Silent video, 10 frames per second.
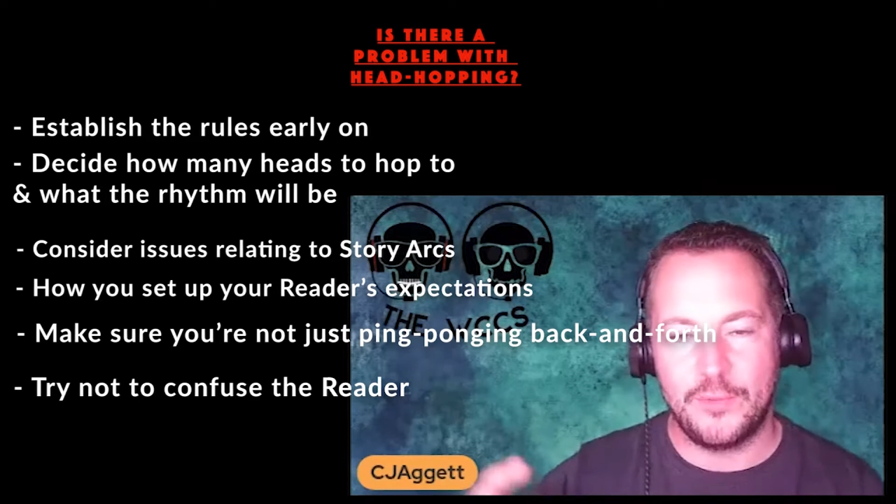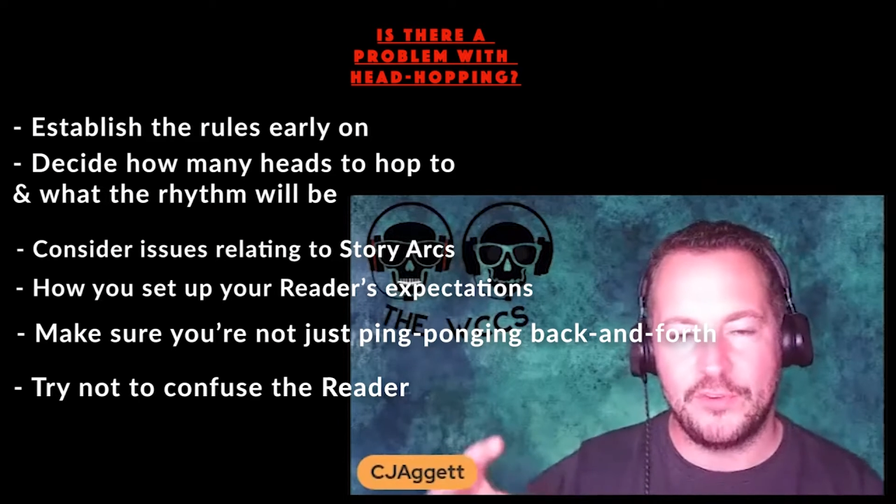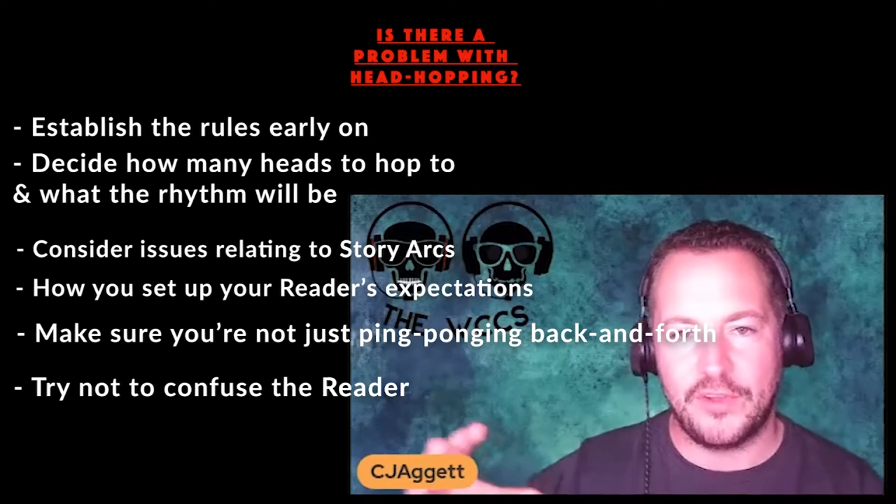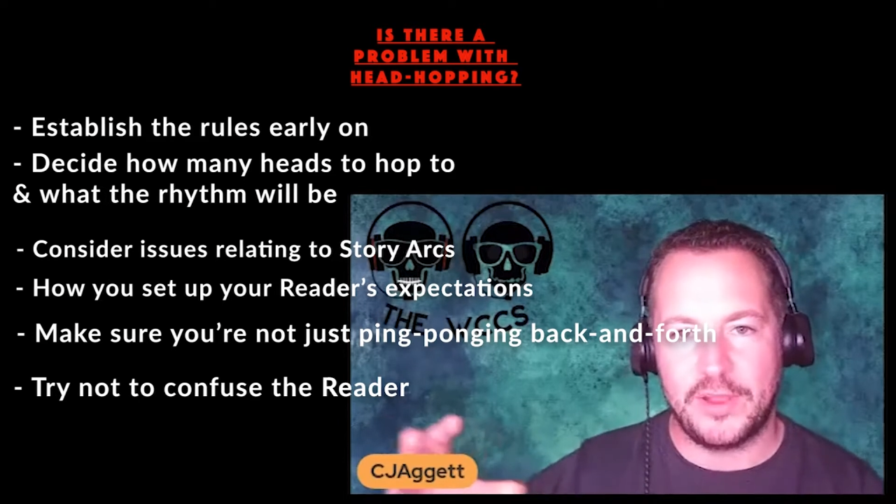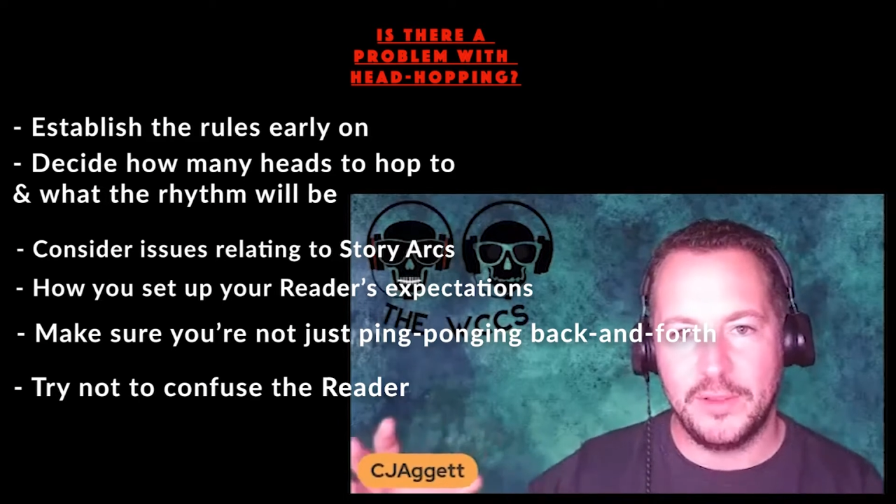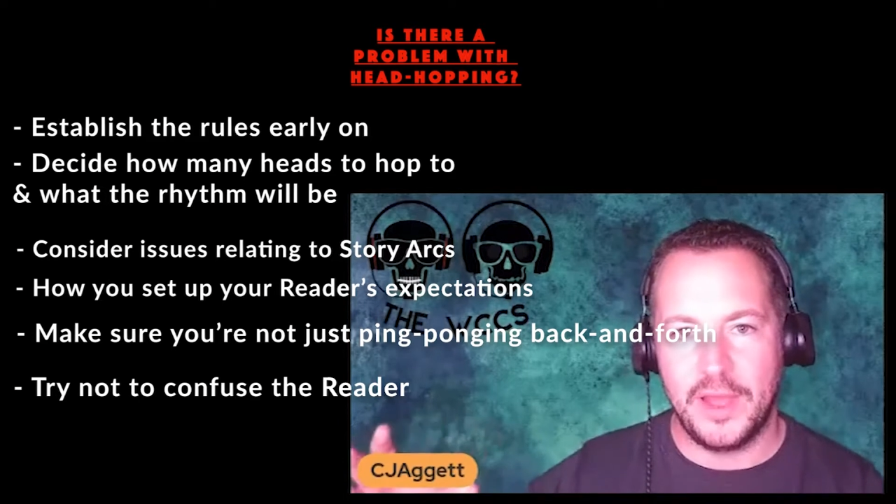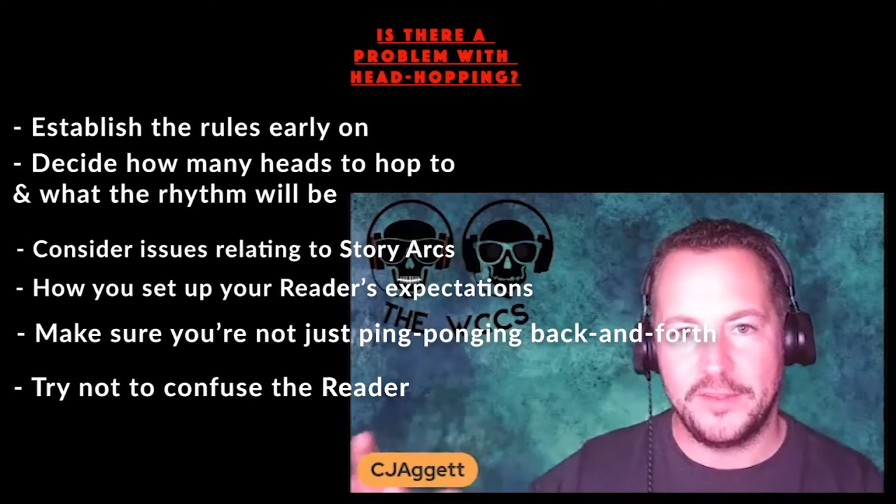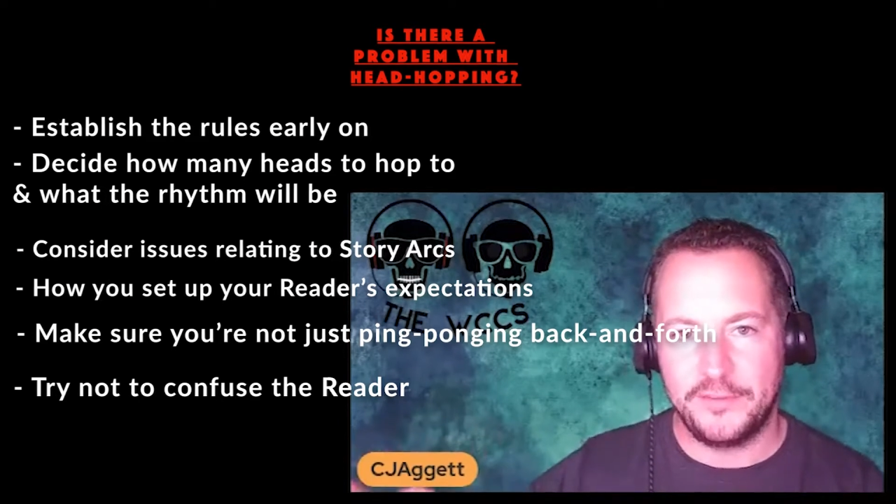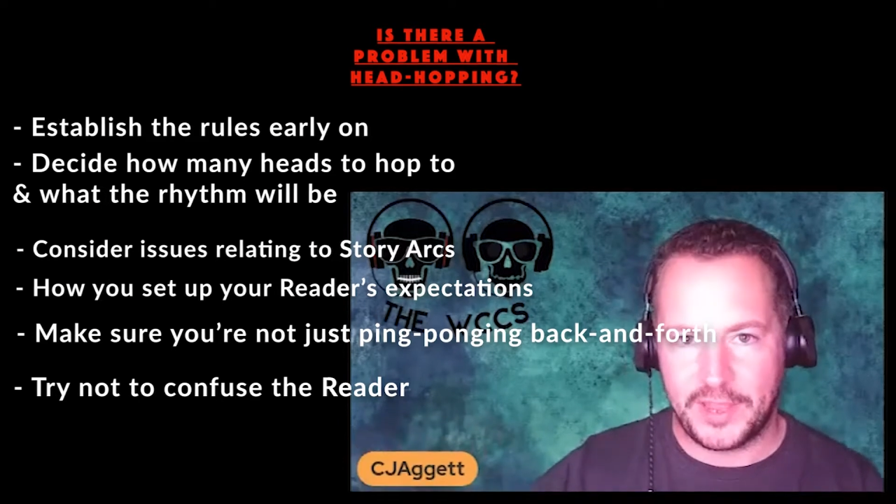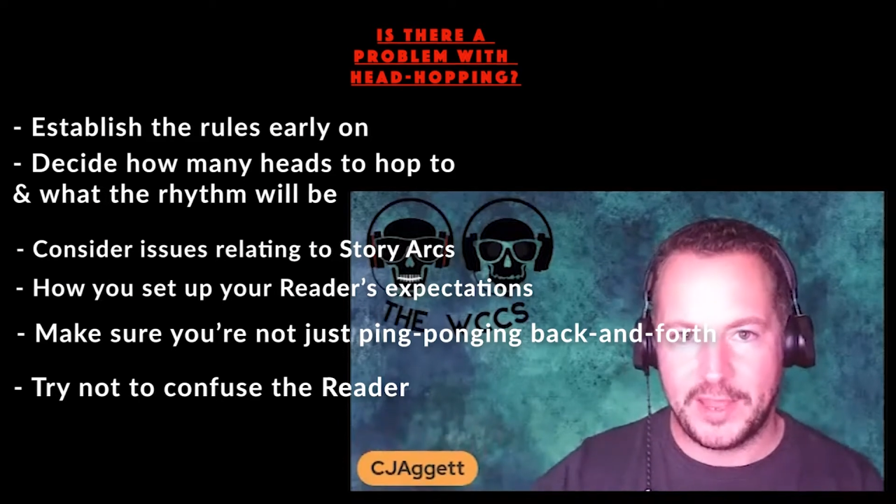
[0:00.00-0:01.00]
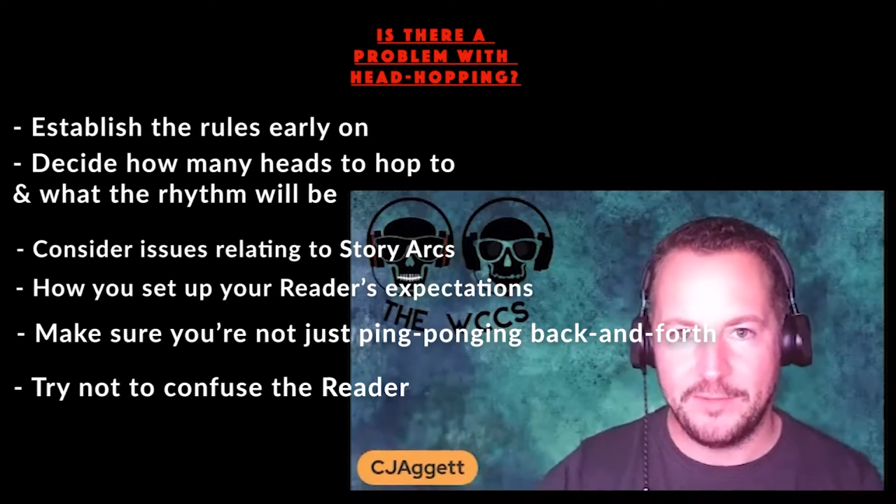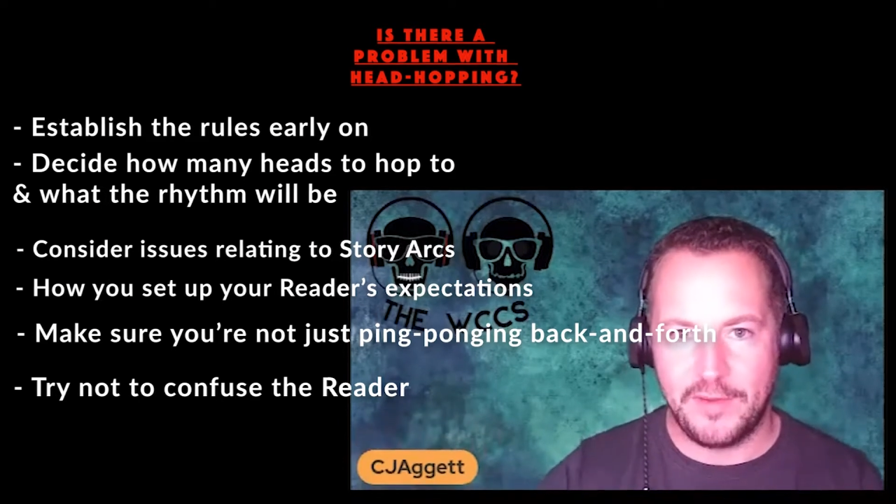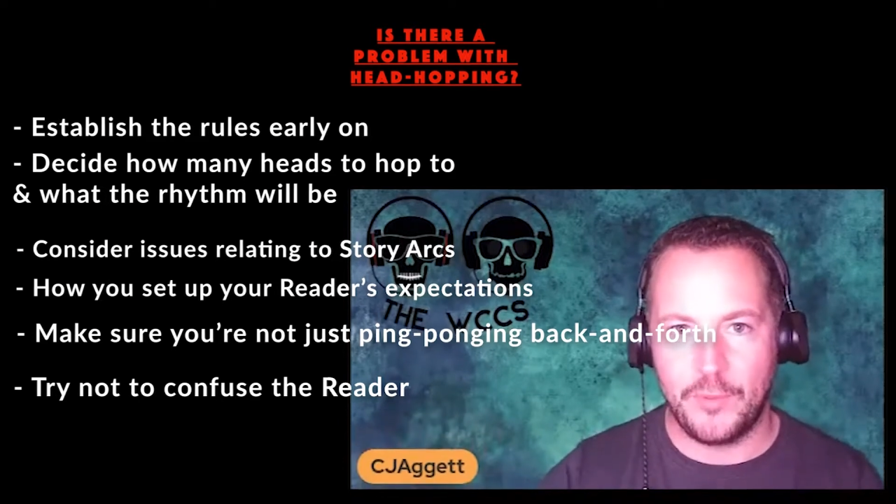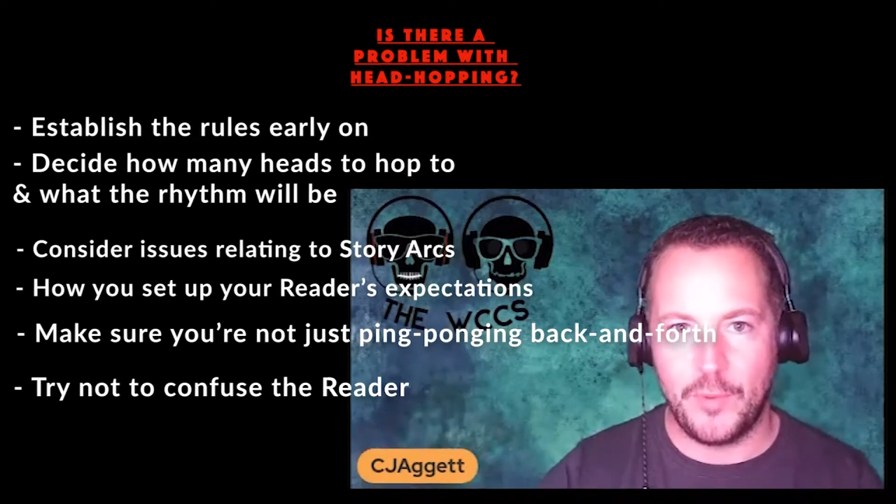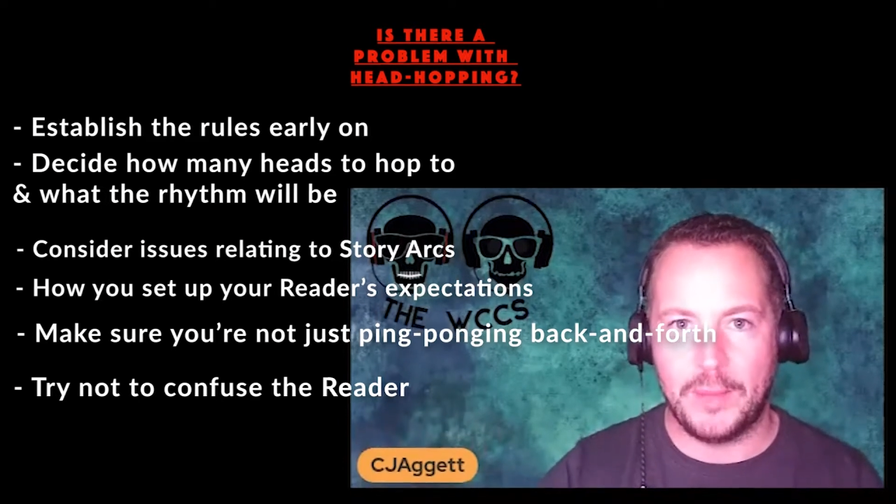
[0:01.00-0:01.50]
which I took in
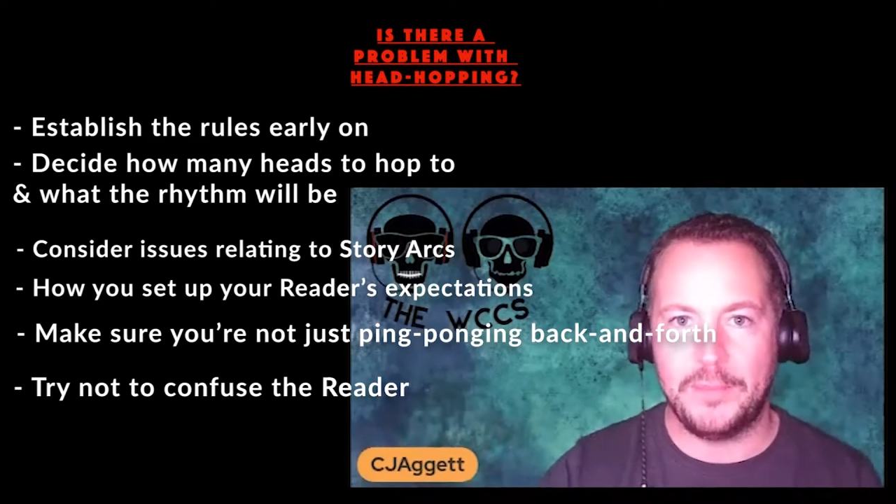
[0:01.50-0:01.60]
very well,